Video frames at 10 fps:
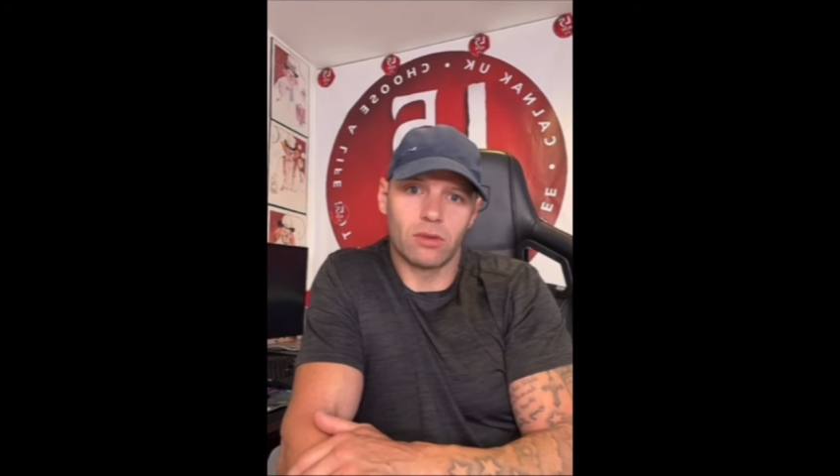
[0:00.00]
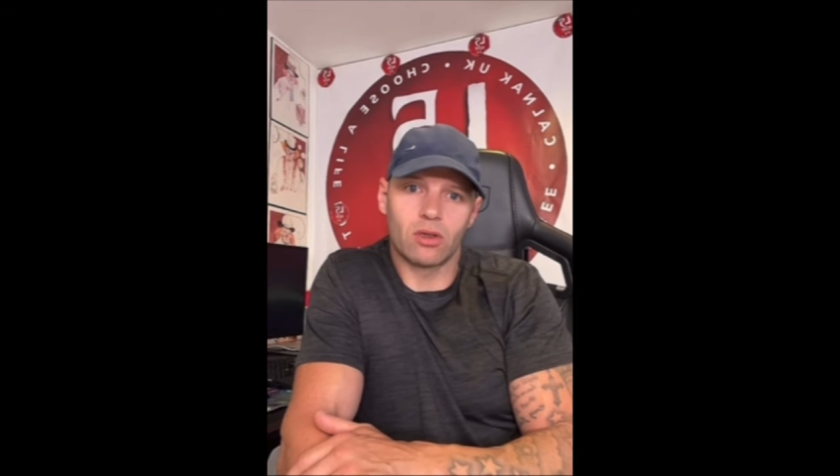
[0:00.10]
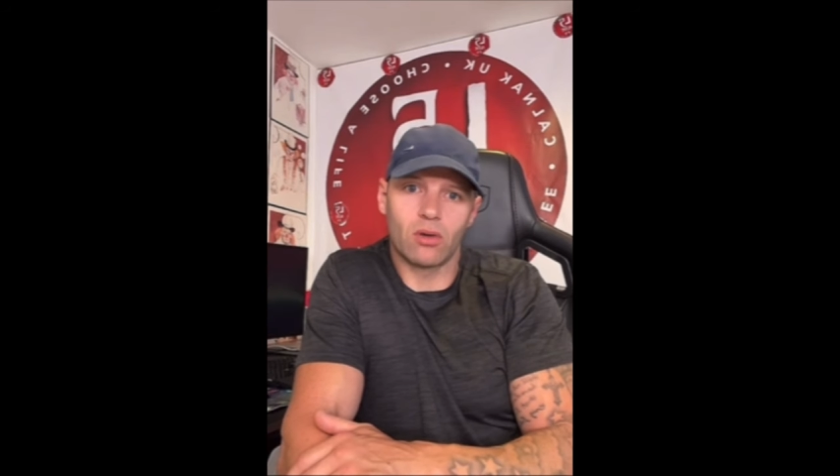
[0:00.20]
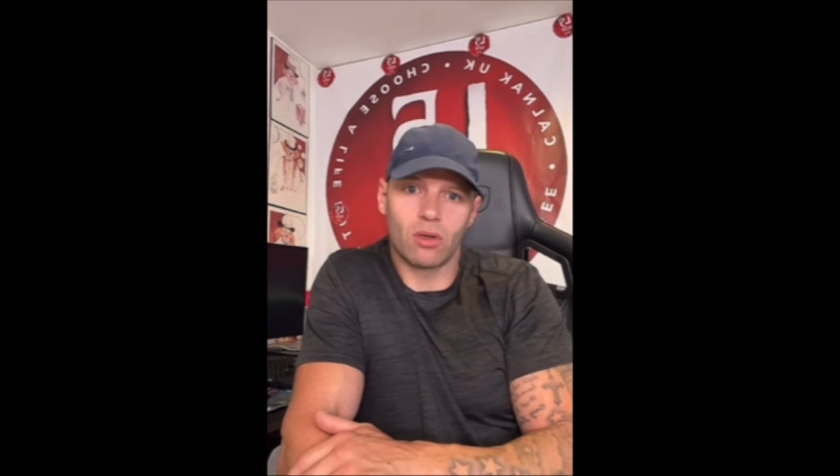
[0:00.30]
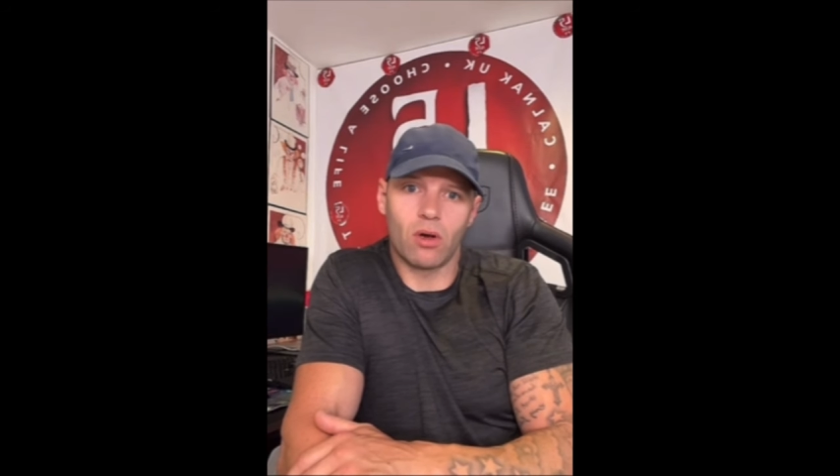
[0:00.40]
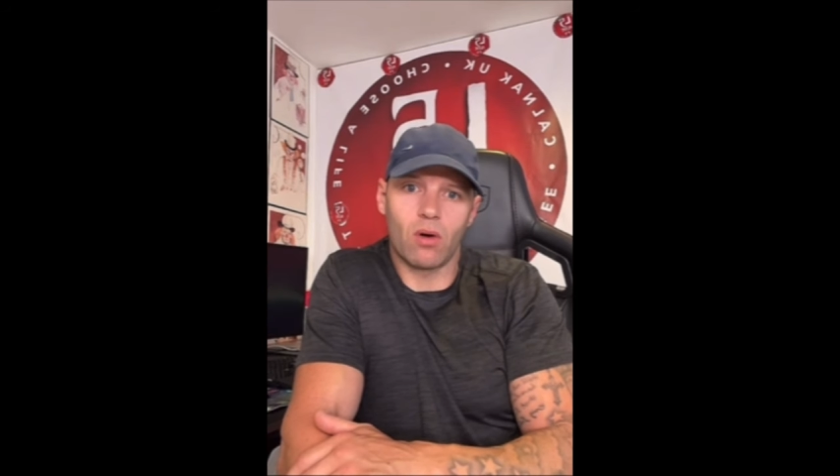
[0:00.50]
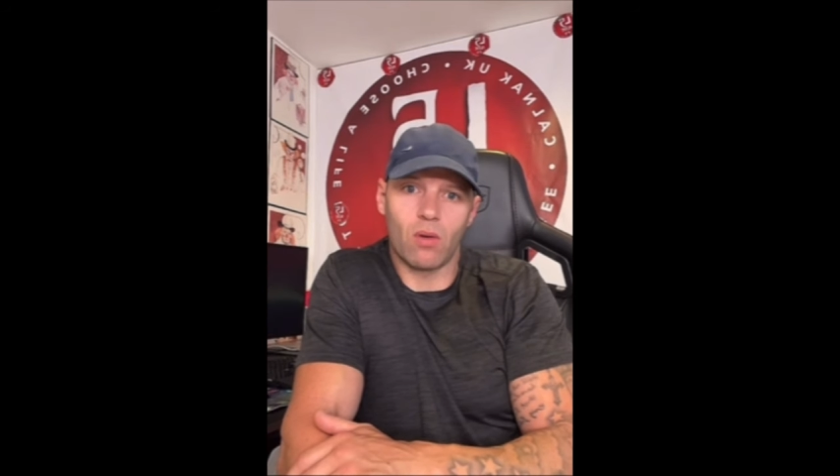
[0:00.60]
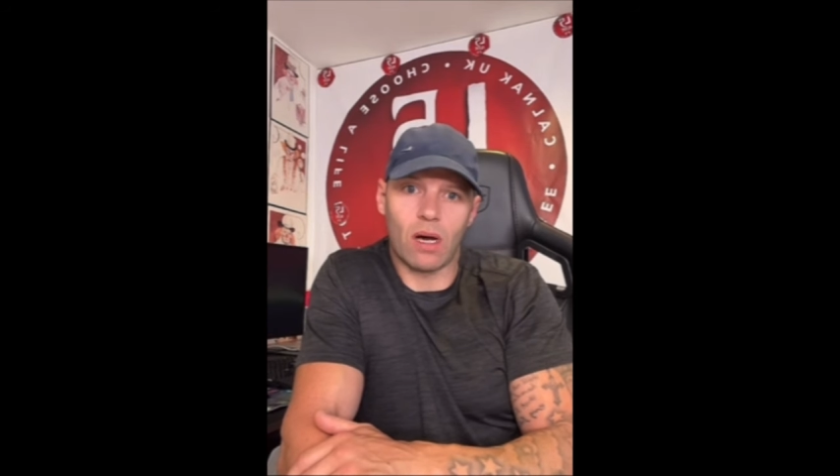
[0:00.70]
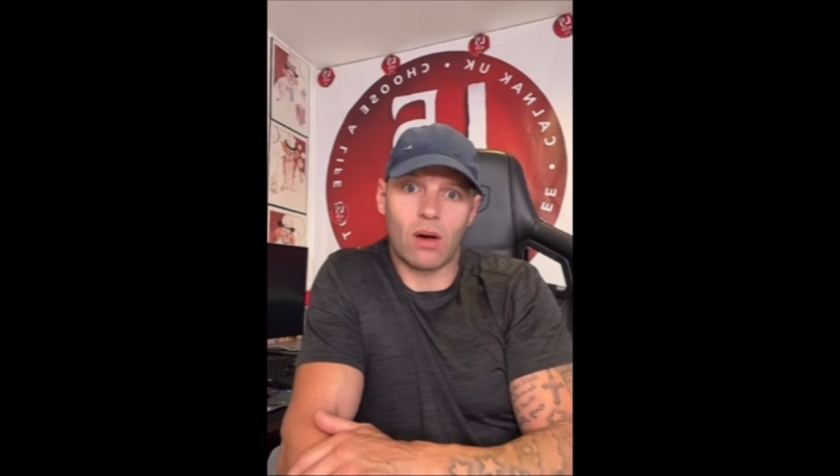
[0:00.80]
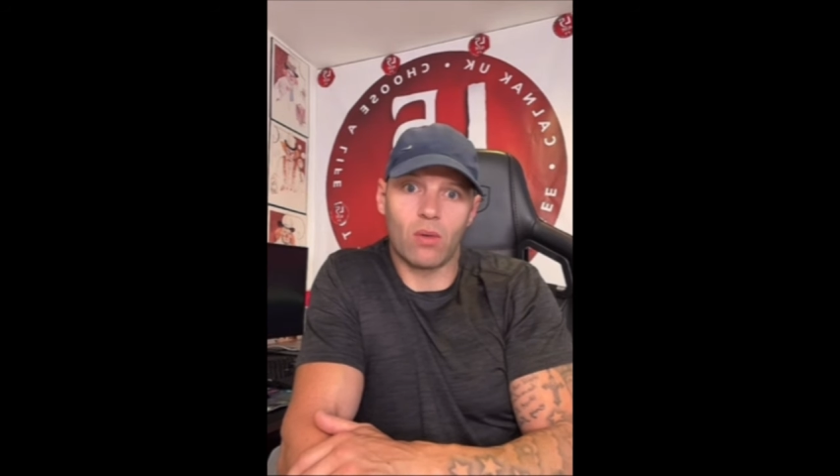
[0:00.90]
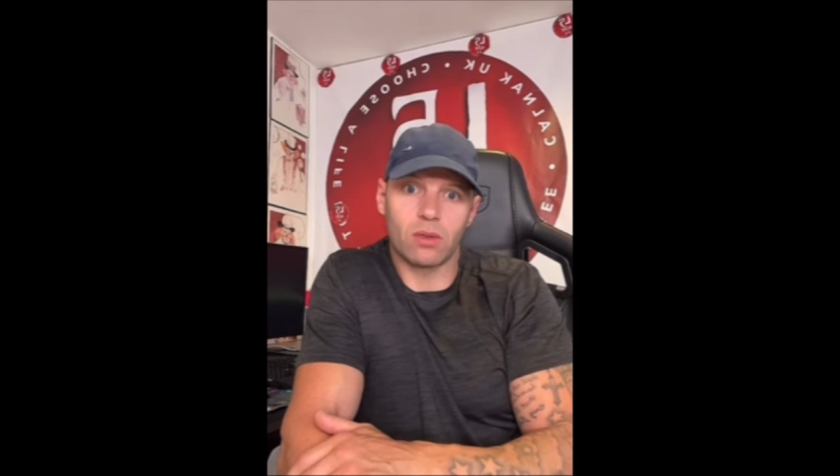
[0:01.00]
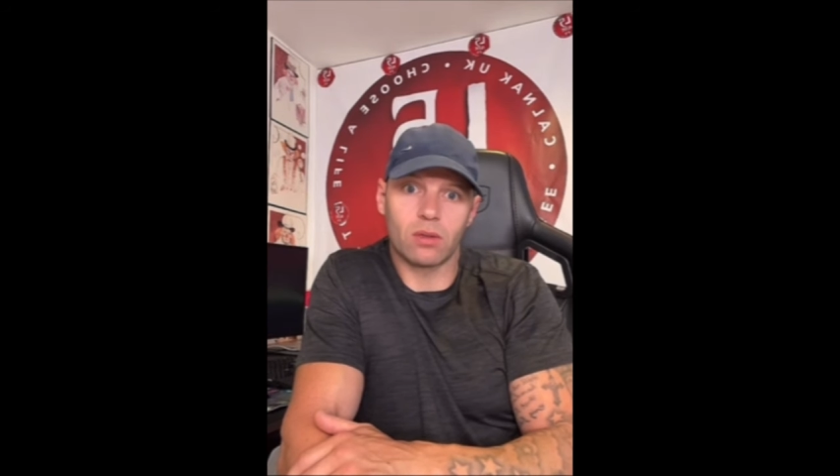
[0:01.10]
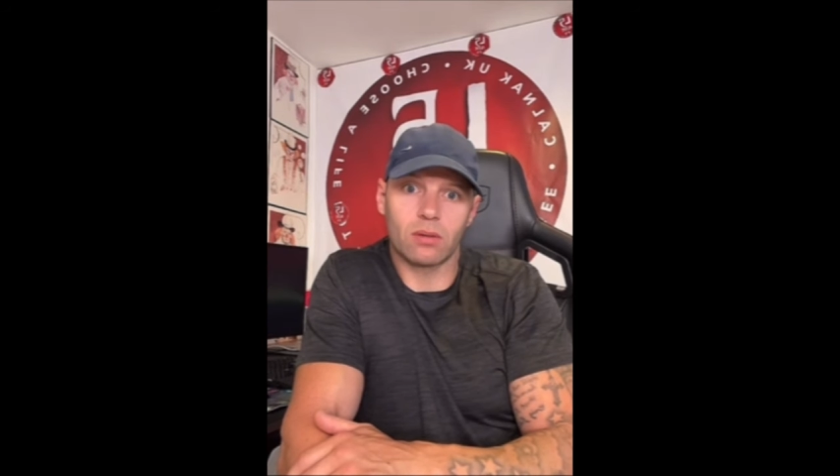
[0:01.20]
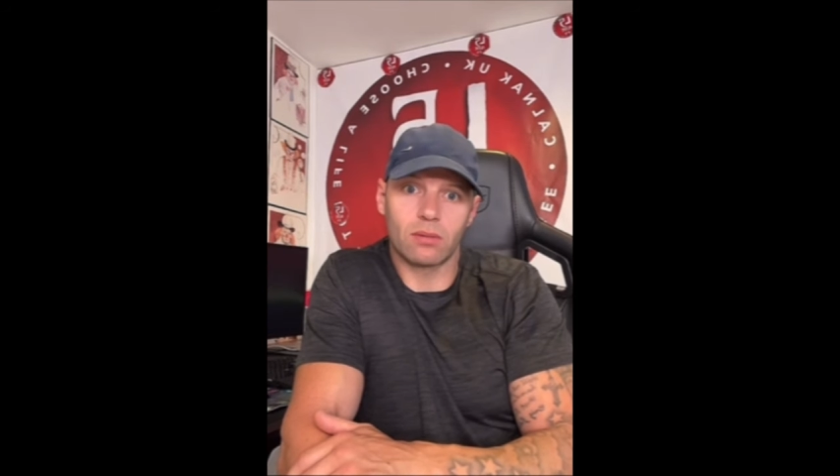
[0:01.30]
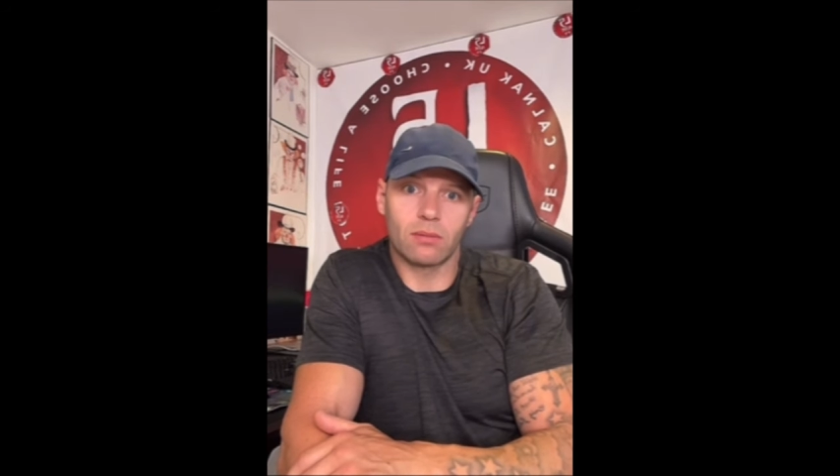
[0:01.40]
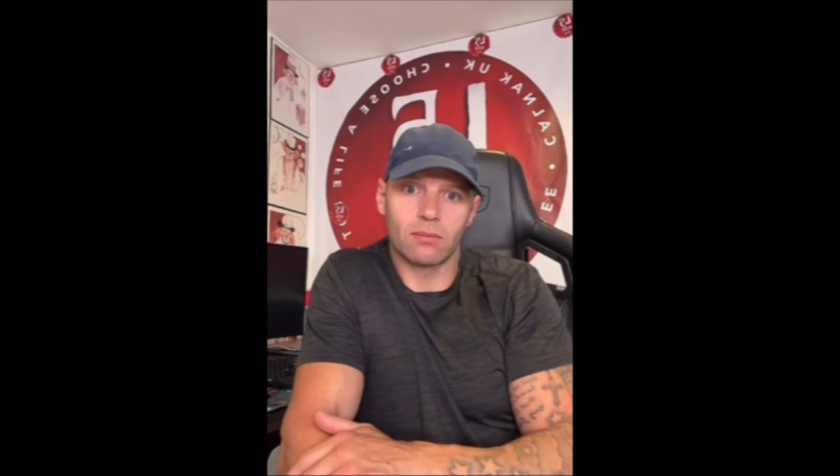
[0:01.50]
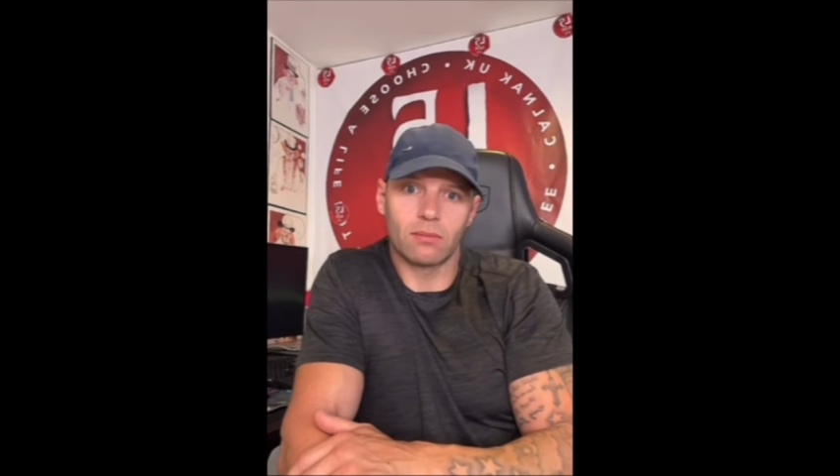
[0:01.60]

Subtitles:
It's going to go out.